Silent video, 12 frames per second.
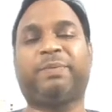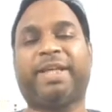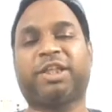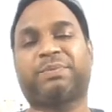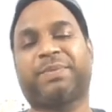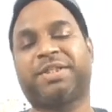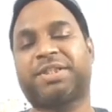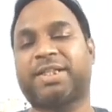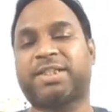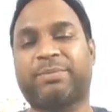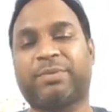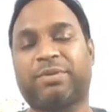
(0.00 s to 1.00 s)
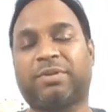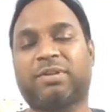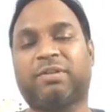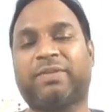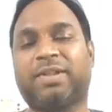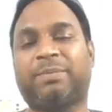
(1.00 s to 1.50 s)
be expressed as a product
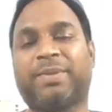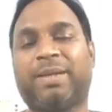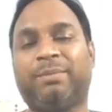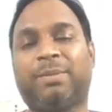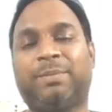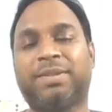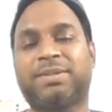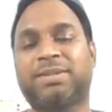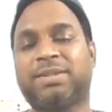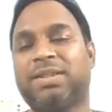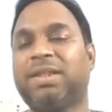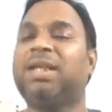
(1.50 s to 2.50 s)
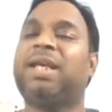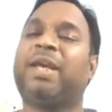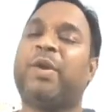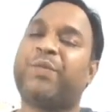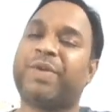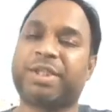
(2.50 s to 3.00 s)
of other prime numbers.
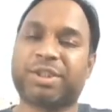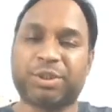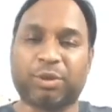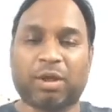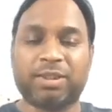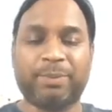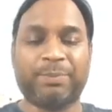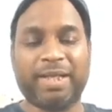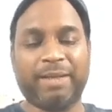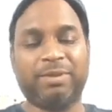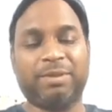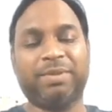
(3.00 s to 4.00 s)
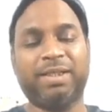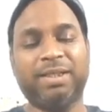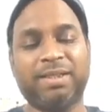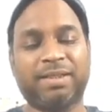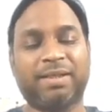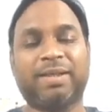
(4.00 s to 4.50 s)
If it is not a prime number,
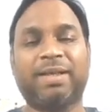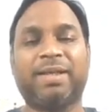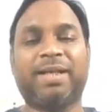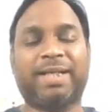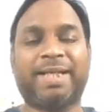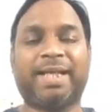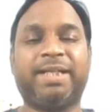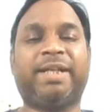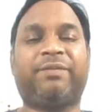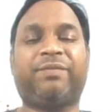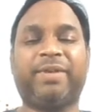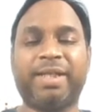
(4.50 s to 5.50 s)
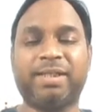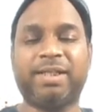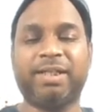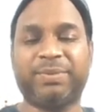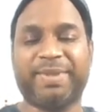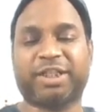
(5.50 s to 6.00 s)
it can
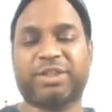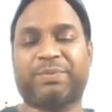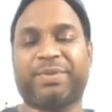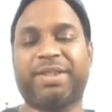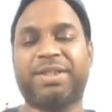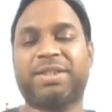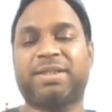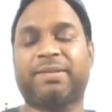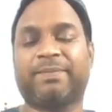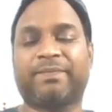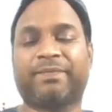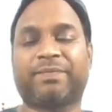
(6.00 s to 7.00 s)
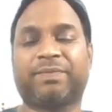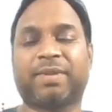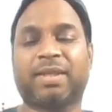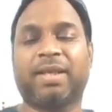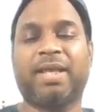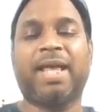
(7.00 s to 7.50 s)
definitely be expressed
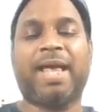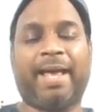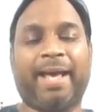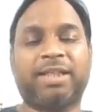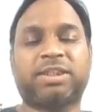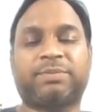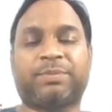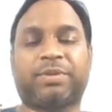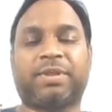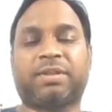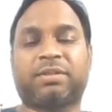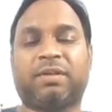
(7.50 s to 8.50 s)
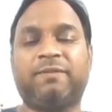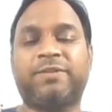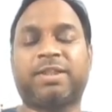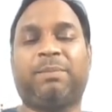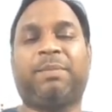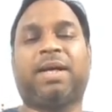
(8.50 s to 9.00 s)
as product of
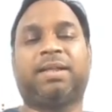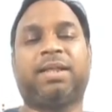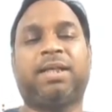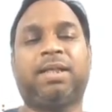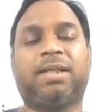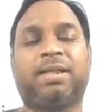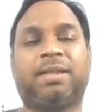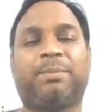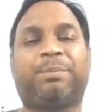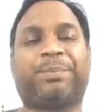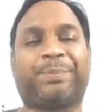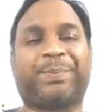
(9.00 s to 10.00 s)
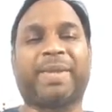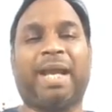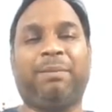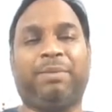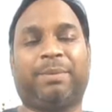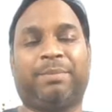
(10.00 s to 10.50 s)
some other
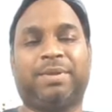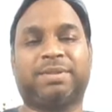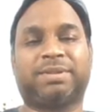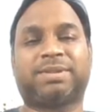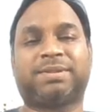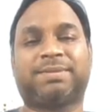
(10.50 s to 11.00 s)
prime numbers.